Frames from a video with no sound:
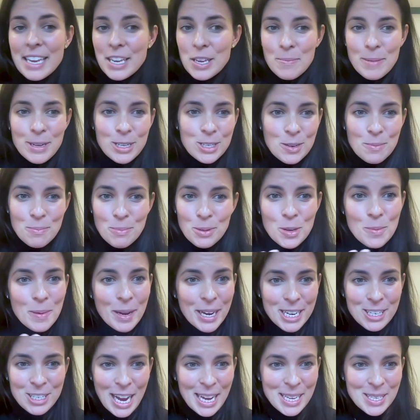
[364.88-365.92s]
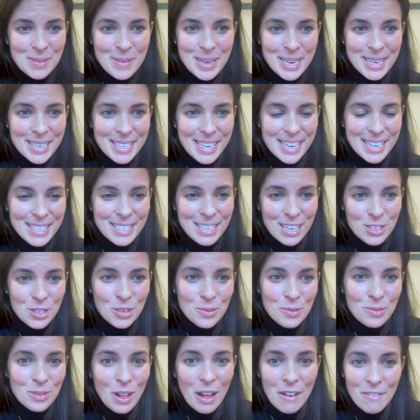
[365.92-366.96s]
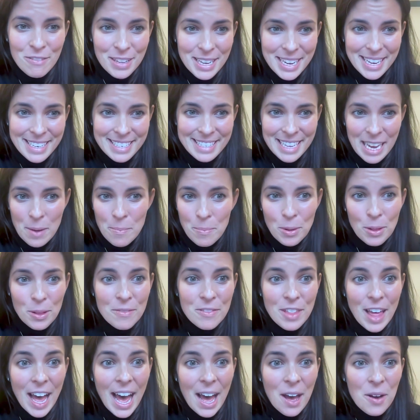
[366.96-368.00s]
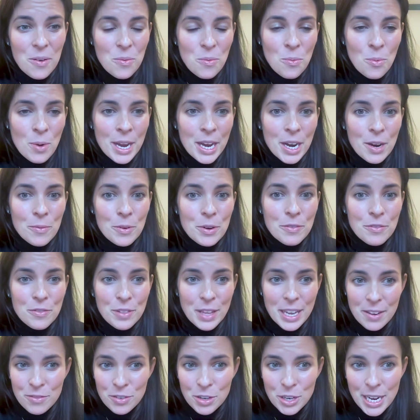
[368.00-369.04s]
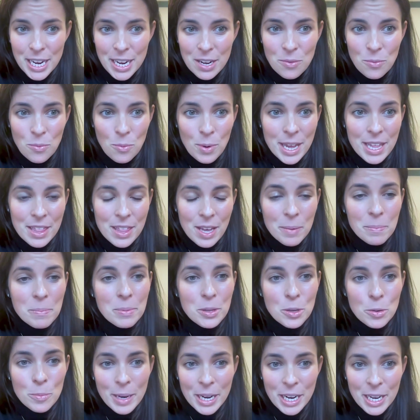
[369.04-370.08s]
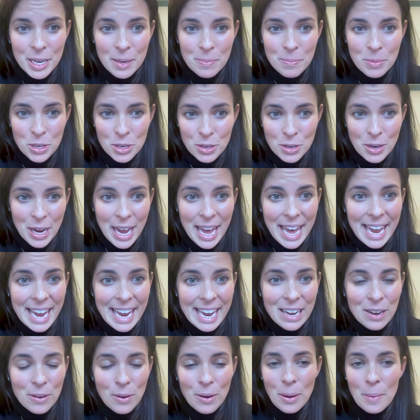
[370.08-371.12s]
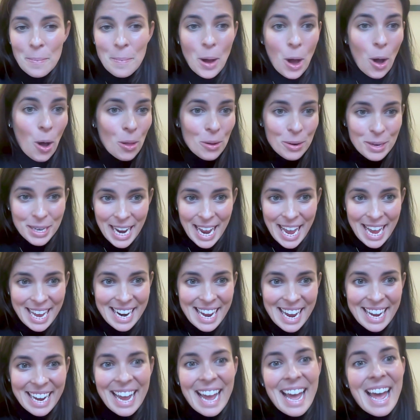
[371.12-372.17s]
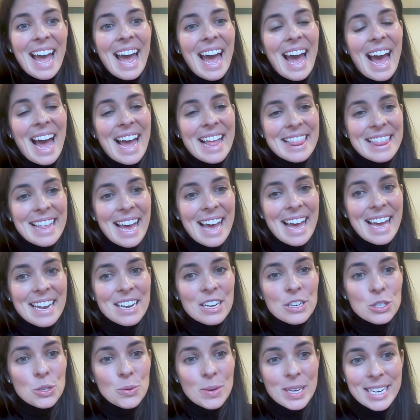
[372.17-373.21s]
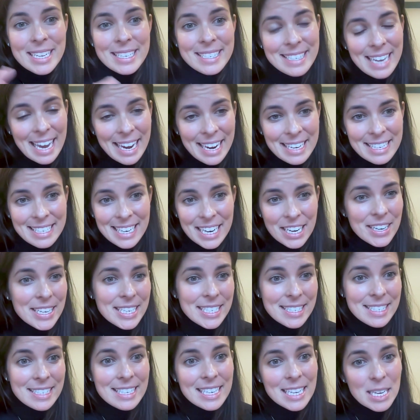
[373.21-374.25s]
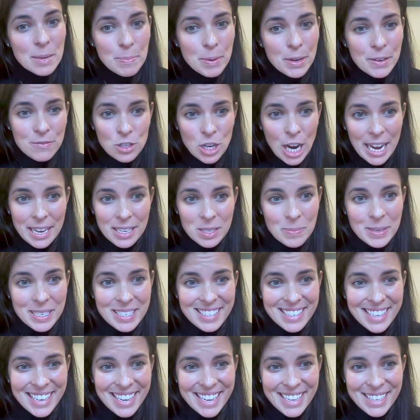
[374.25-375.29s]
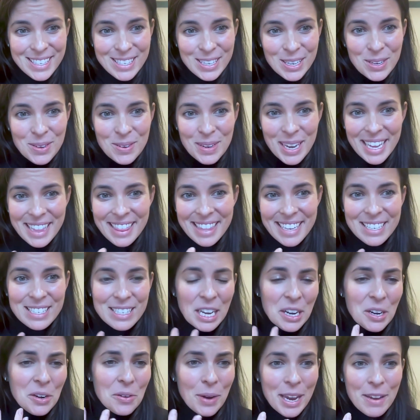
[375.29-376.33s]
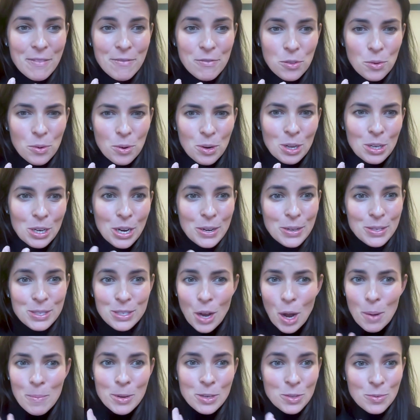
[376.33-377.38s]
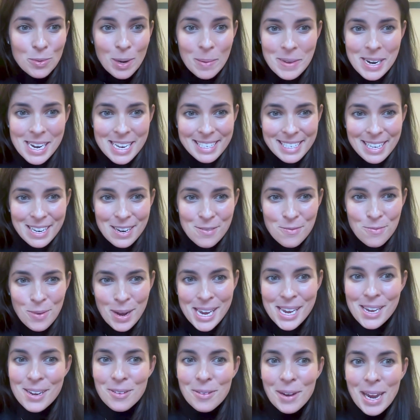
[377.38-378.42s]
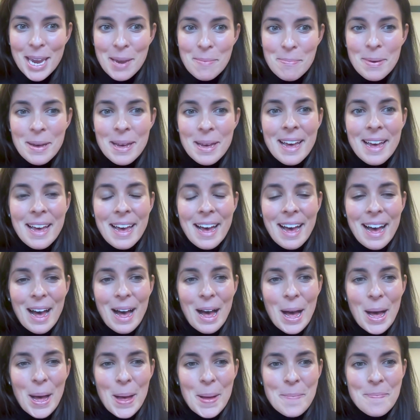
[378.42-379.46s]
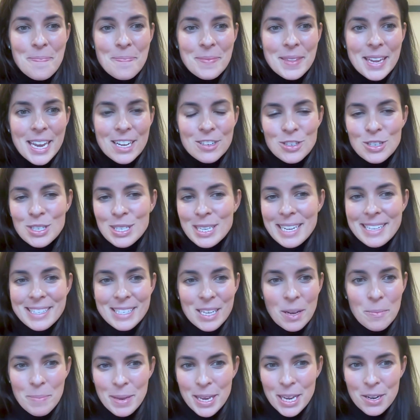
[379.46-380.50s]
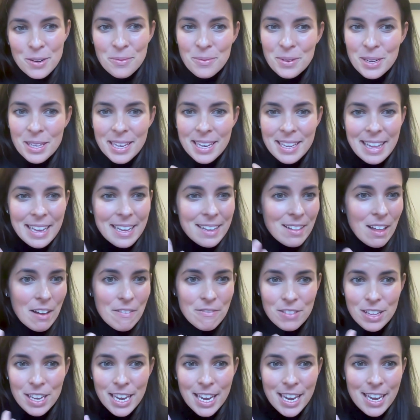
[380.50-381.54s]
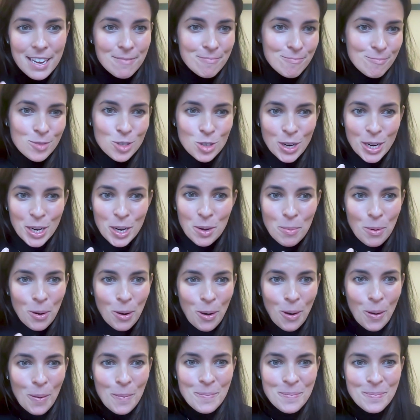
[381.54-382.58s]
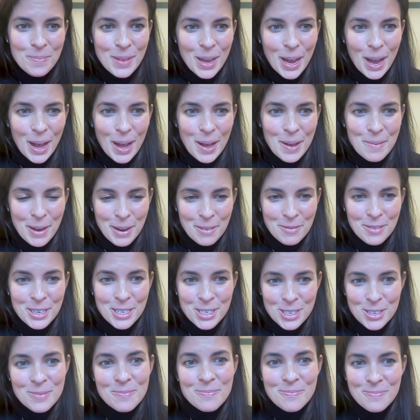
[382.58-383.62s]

you mentioned, blueberry jasmine is such a lovely example of that, where we're flavoring with a blueberry puree, all organic, and then doing a secondary steep of jasmine tea. So you get these like great floral notes, almost reminiscent of white grape. It just ends up being a really like lovely, drinkable beverage.